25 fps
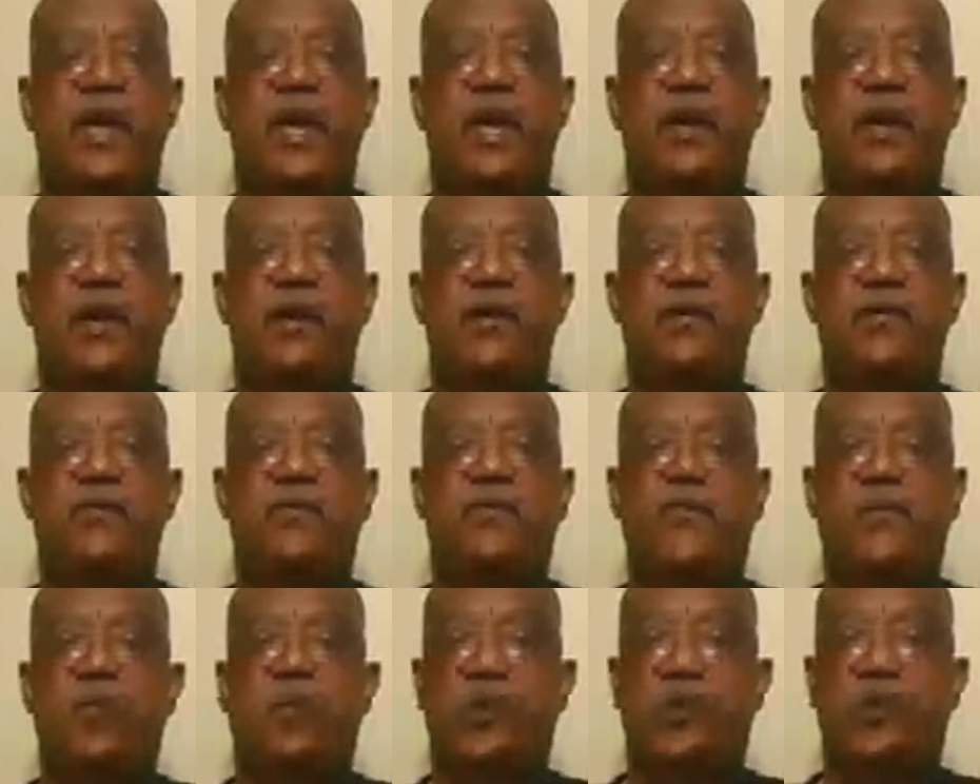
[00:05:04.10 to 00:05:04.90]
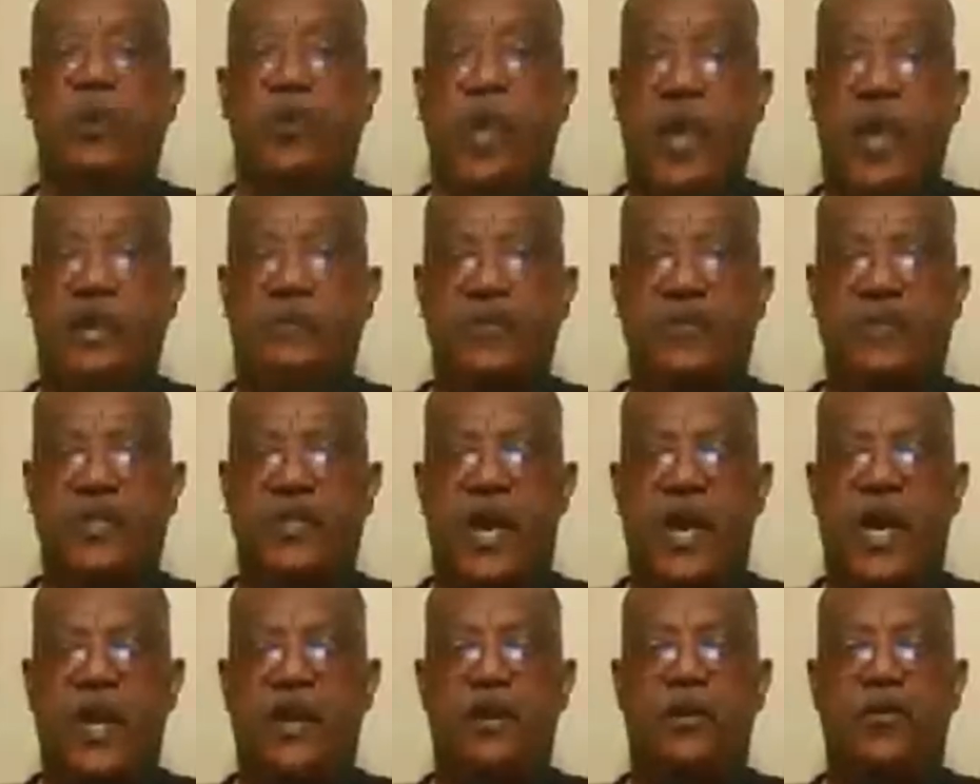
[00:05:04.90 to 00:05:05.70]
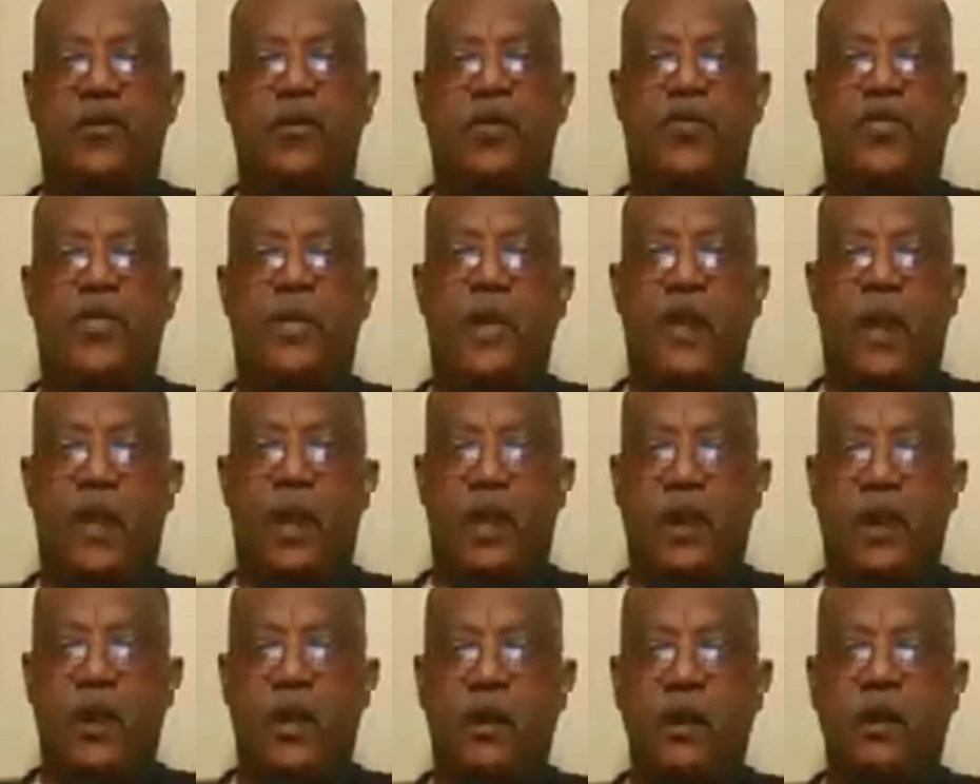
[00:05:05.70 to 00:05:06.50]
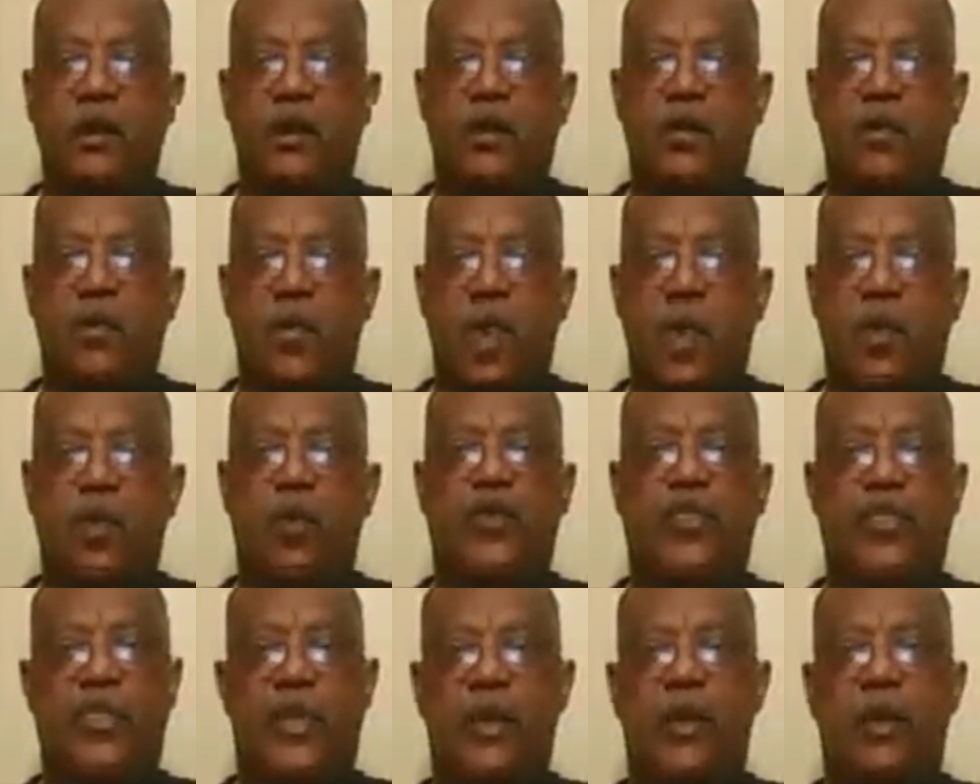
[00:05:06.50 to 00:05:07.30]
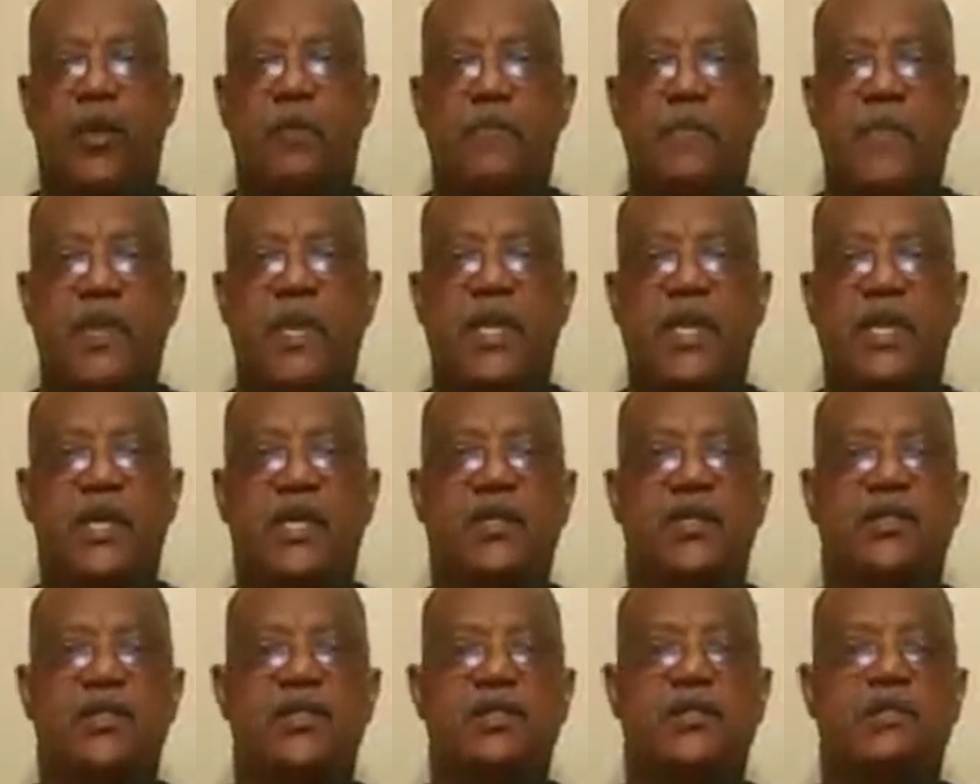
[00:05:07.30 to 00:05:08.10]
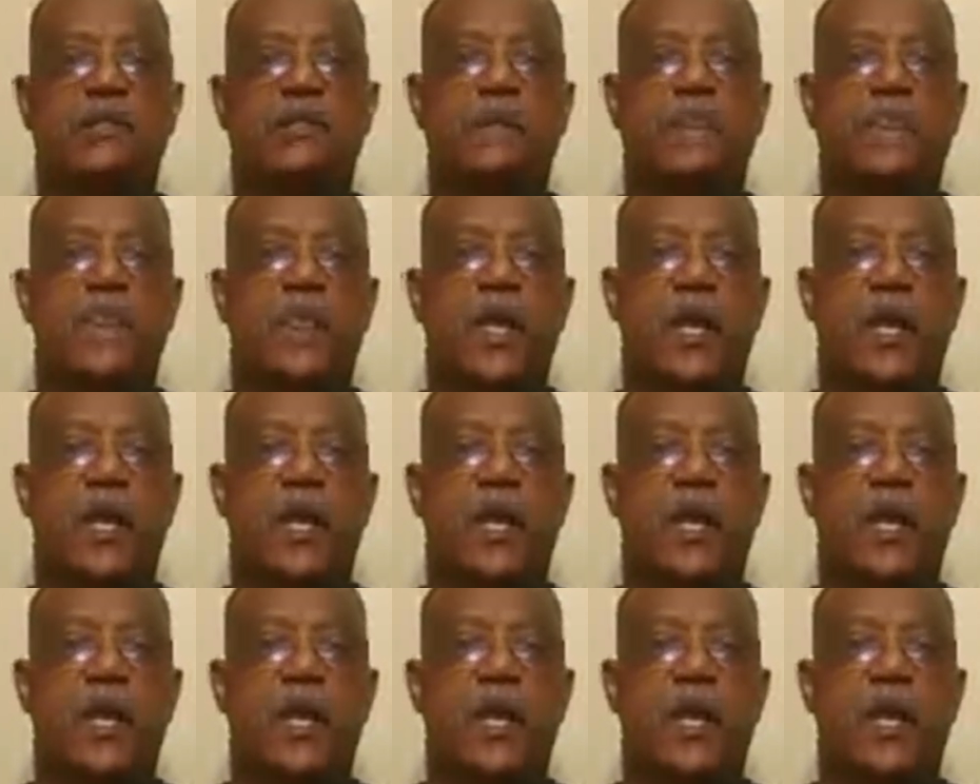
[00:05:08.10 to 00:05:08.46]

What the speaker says: a frugal lifestyle within our means.